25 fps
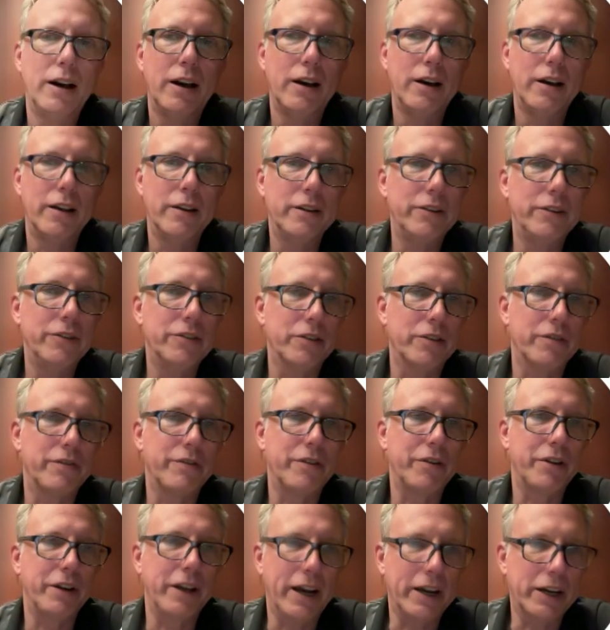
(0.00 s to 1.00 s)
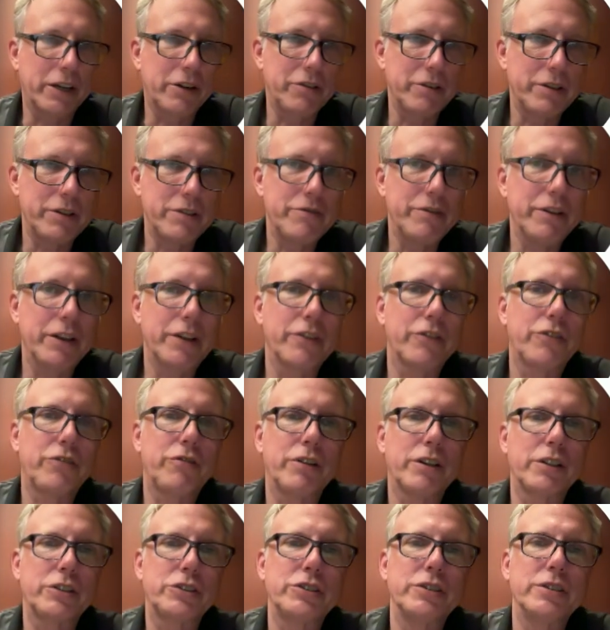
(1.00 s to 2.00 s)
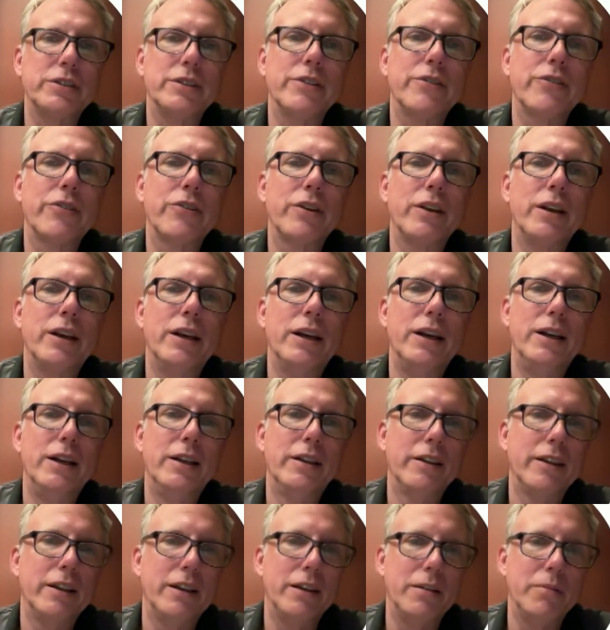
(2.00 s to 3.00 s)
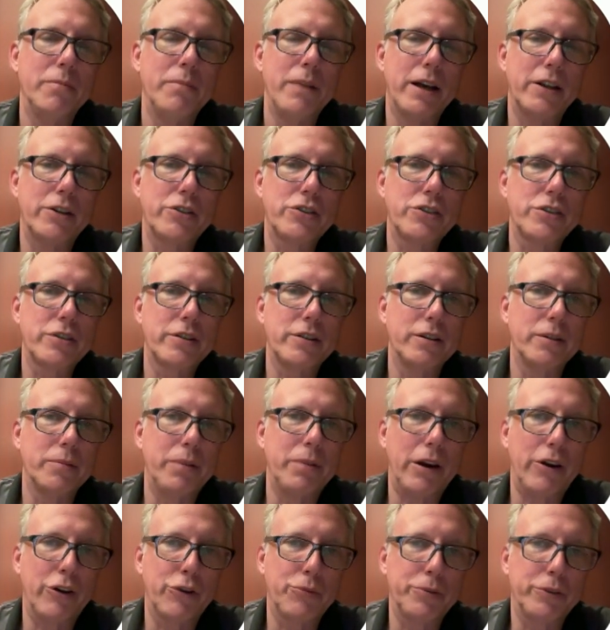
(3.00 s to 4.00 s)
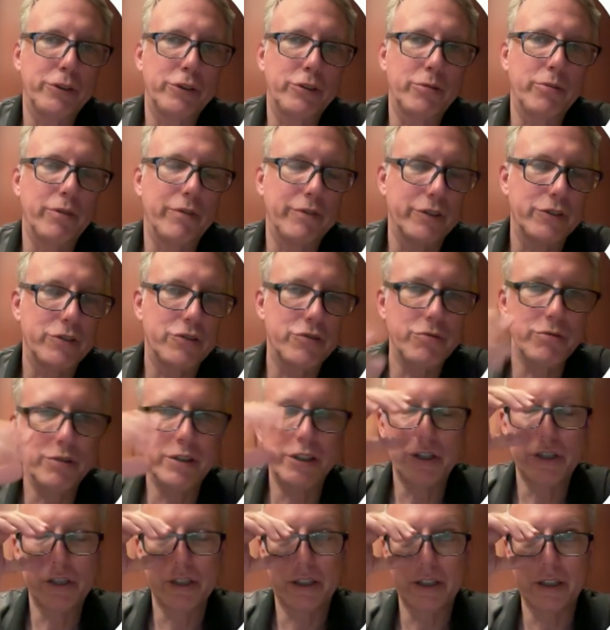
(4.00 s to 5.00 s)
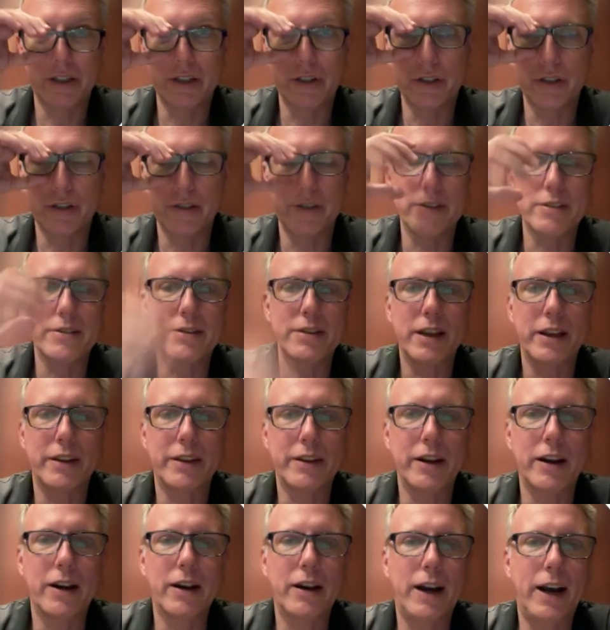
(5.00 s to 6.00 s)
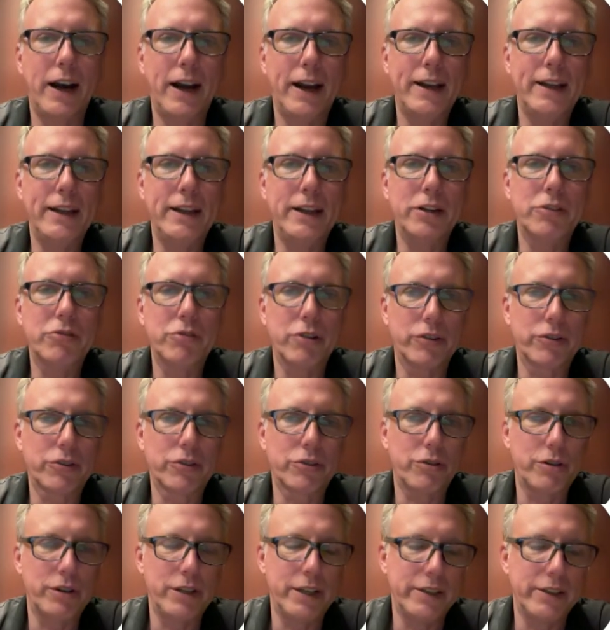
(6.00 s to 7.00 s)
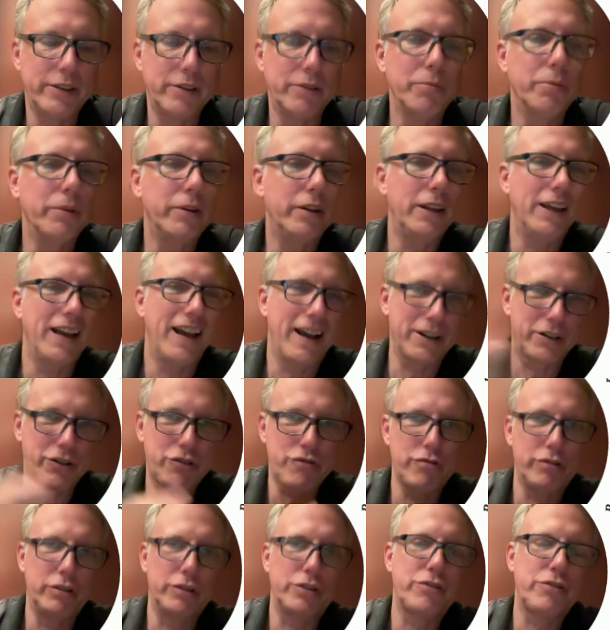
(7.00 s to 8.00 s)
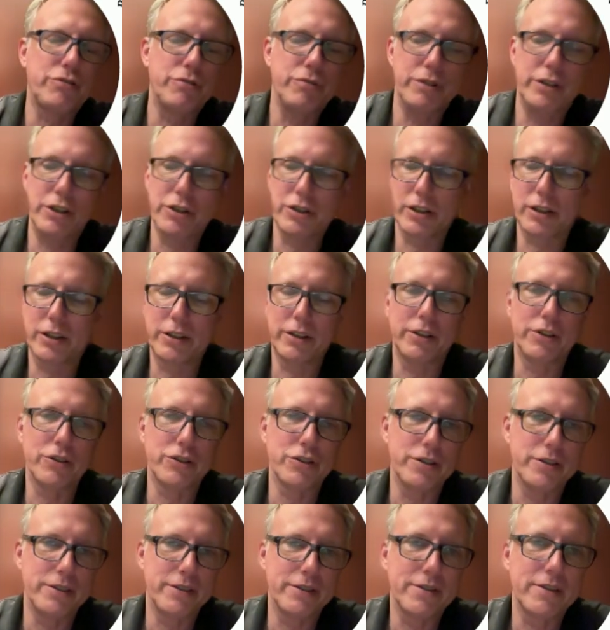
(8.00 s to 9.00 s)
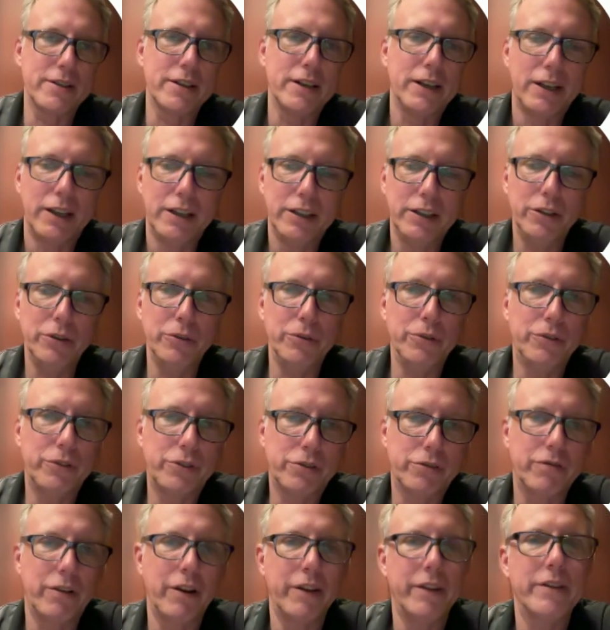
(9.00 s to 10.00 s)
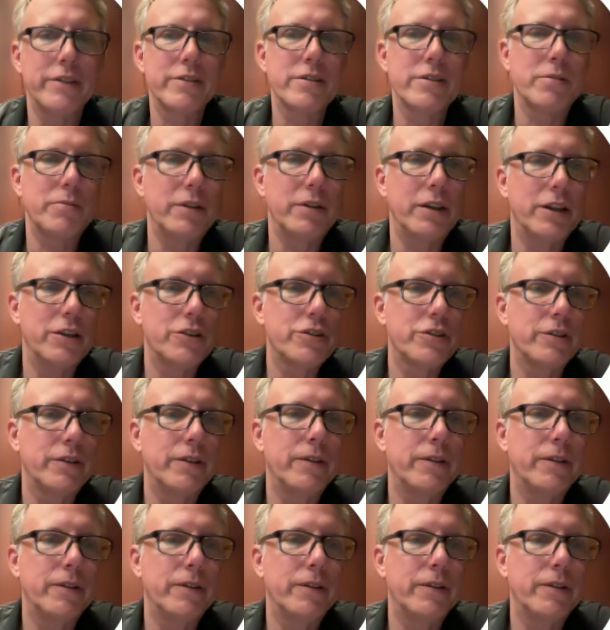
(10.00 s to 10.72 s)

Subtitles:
These are very accurate reconstructions. They match the power spectrum of the true initial conditions, and they are highly cross-correlated with the actual true initial conditions used to run the simulation.